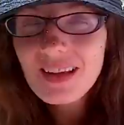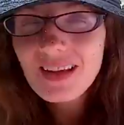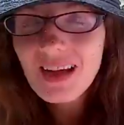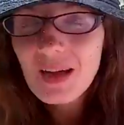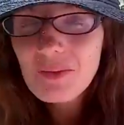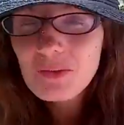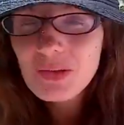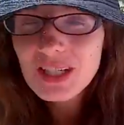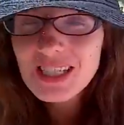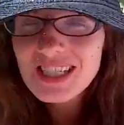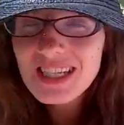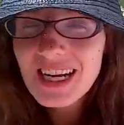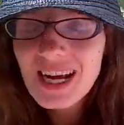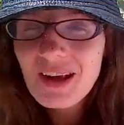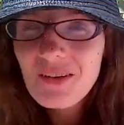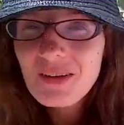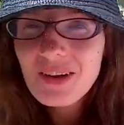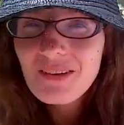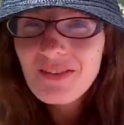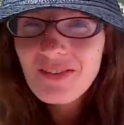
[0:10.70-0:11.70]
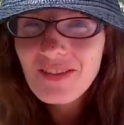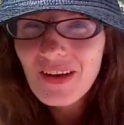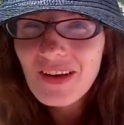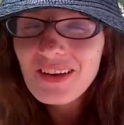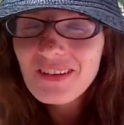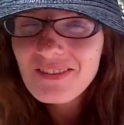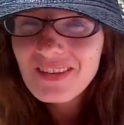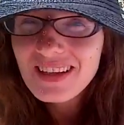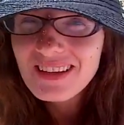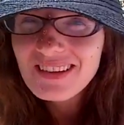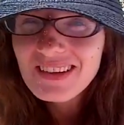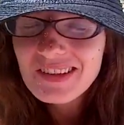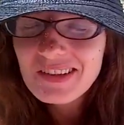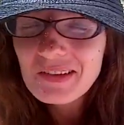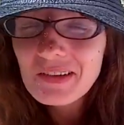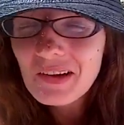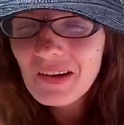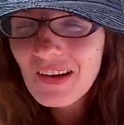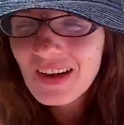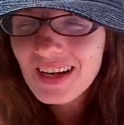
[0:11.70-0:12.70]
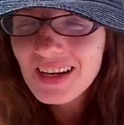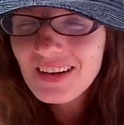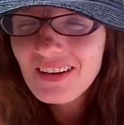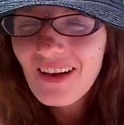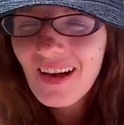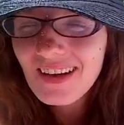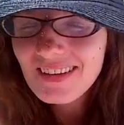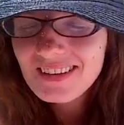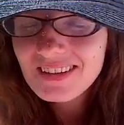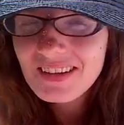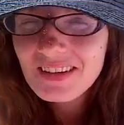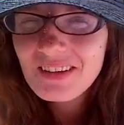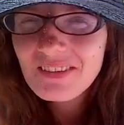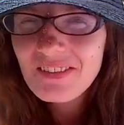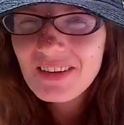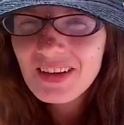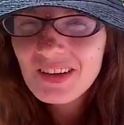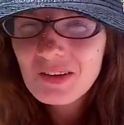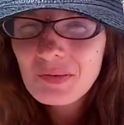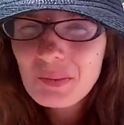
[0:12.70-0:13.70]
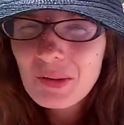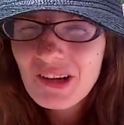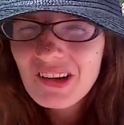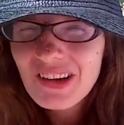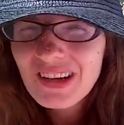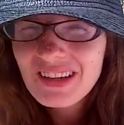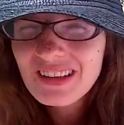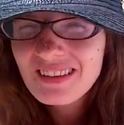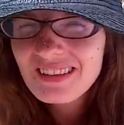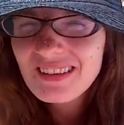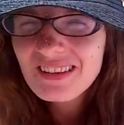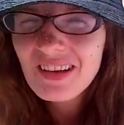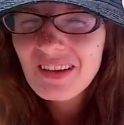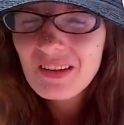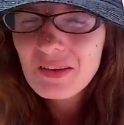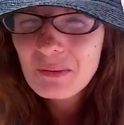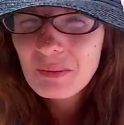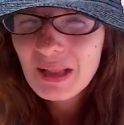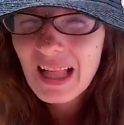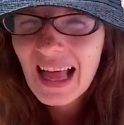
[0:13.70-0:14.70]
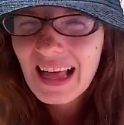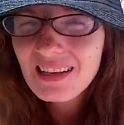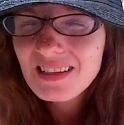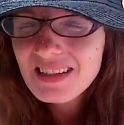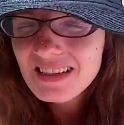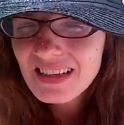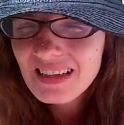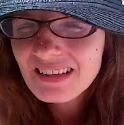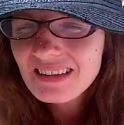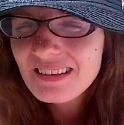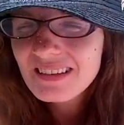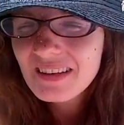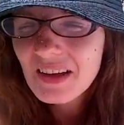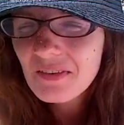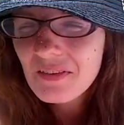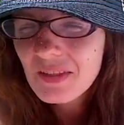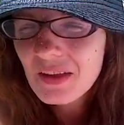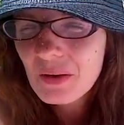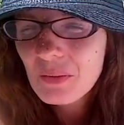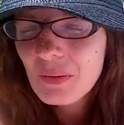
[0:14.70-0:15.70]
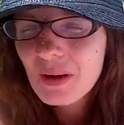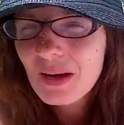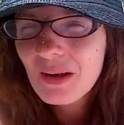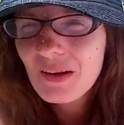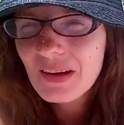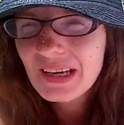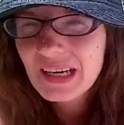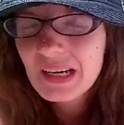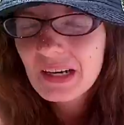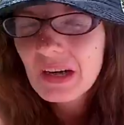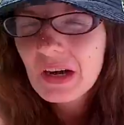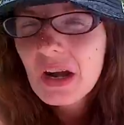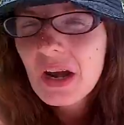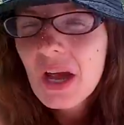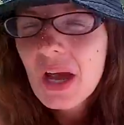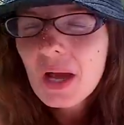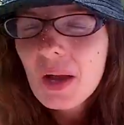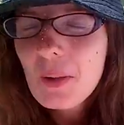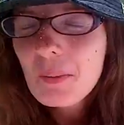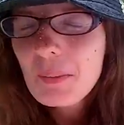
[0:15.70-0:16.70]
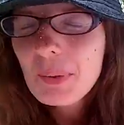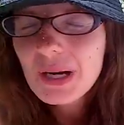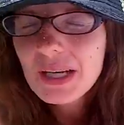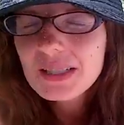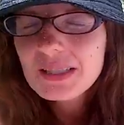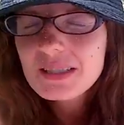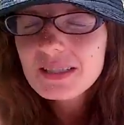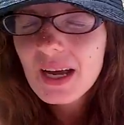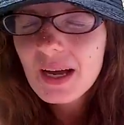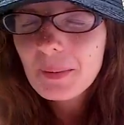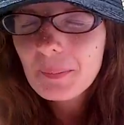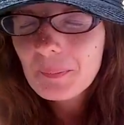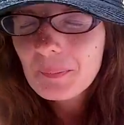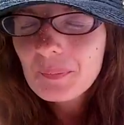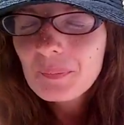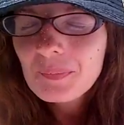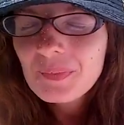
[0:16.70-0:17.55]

I'm wishing I would have thought of this sooner and you guys could have experienced all the planting and stuff that went on here. But um,